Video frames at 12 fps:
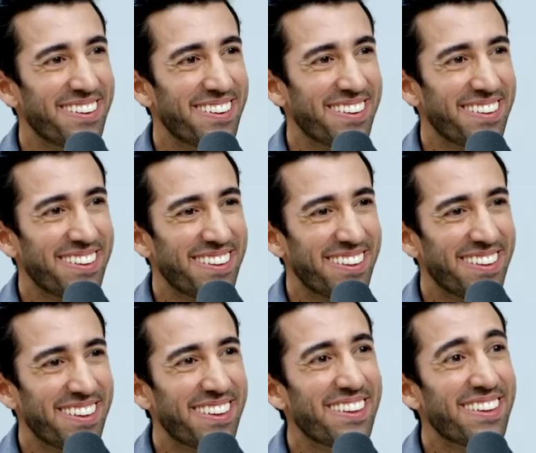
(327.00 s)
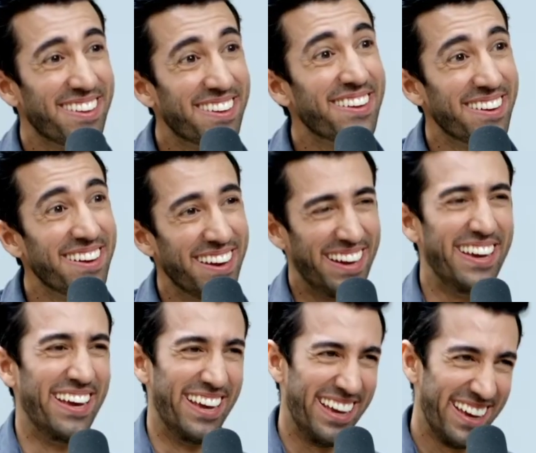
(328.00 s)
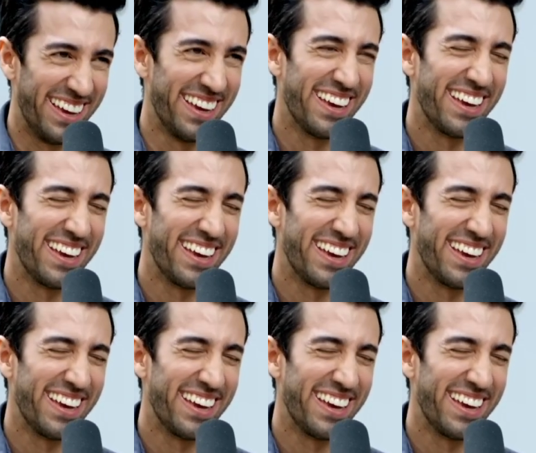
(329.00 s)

man as long as i got my clothes on i'm good